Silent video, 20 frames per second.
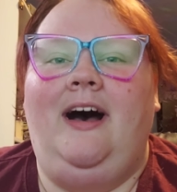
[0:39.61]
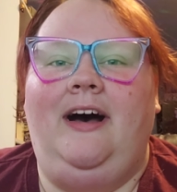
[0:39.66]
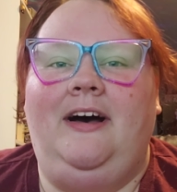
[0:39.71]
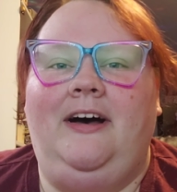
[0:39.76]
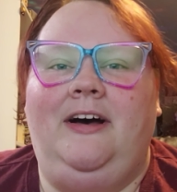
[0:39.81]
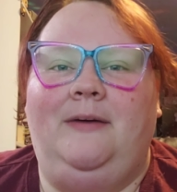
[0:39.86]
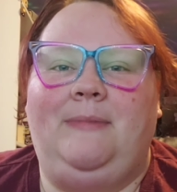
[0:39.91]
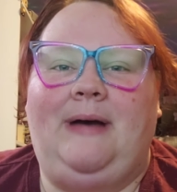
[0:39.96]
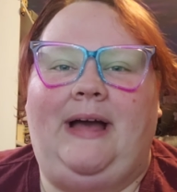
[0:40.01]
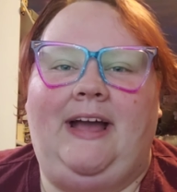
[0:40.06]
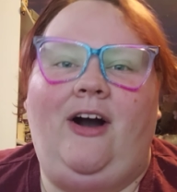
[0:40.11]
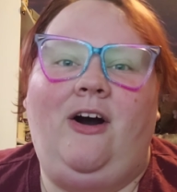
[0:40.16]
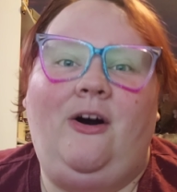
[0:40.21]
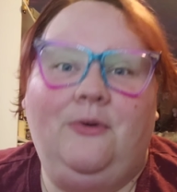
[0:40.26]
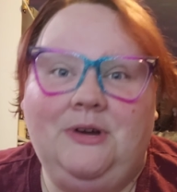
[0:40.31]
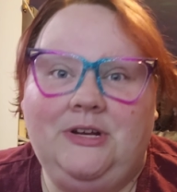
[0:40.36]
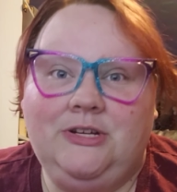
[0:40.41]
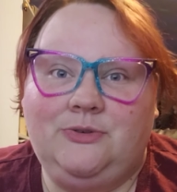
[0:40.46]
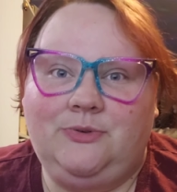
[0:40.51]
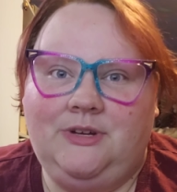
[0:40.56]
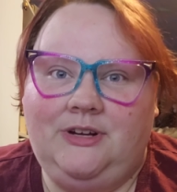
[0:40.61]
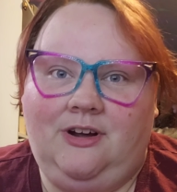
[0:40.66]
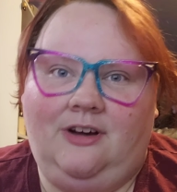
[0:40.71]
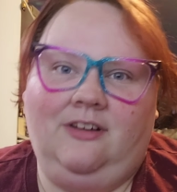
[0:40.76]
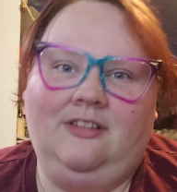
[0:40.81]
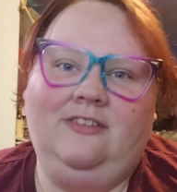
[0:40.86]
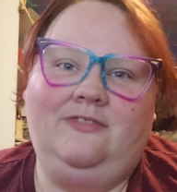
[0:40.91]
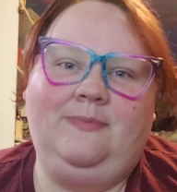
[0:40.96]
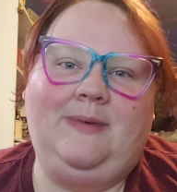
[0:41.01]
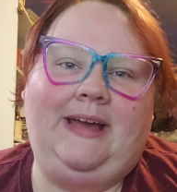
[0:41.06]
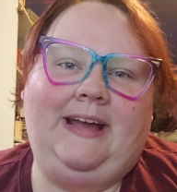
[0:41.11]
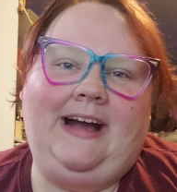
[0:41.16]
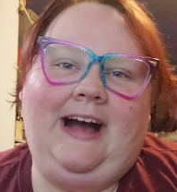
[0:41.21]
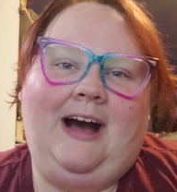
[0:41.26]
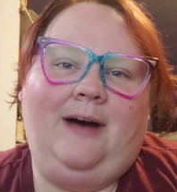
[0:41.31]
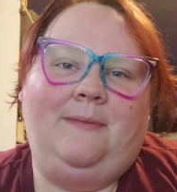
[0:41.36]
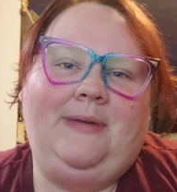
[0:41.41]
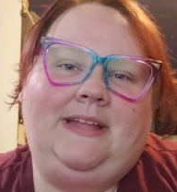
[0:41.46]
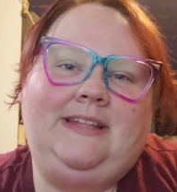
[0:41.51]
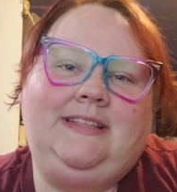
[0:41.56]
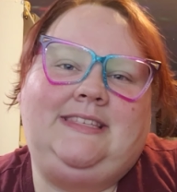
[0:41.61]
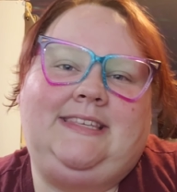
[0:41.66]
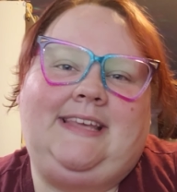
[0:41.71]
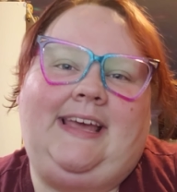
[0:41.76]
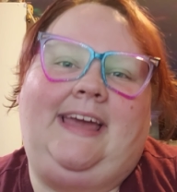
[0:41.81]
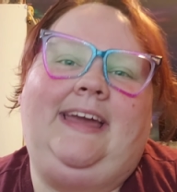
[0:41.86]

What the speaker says: I always read all of my comments,